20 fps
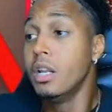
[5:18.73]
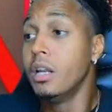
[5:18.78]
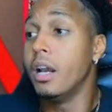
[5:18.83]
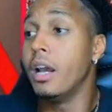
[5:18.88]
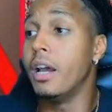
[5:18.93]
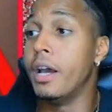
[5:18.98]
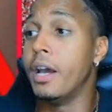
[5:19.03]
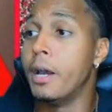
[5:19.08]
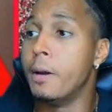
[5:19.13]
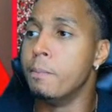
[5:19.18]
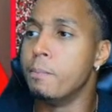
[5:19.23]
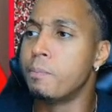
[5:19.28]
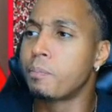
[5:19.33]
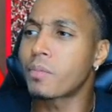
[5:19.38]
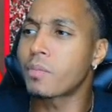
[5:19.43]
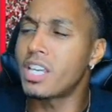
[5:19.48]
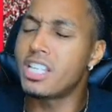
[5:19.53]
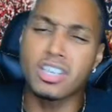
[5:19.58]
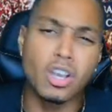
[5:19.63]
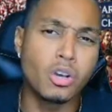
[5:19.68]
Um,
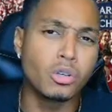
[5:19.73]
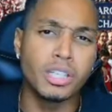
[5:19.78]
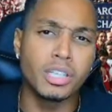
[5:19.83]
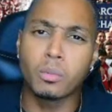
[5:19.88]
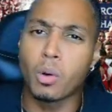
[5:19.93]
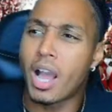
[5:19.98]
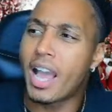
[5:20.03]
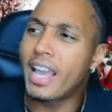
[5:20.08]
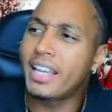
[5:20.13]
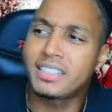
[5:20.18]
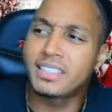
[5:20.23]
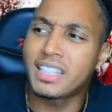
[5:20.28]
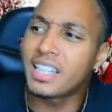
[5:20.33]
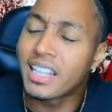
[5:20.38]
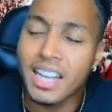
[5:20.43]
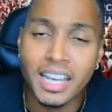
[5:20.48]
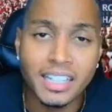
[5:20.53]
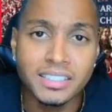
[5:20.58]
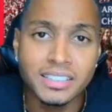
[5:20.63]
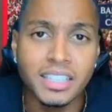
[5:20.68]
he's only what 18,
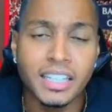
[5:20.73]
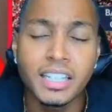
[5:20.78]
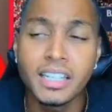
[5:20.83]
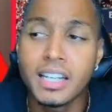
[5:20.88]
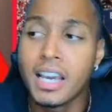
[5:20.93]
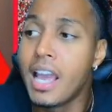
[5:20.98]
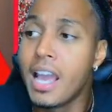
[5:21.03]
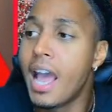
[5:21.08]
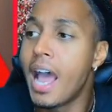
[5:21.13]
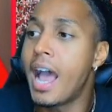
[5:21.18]
19.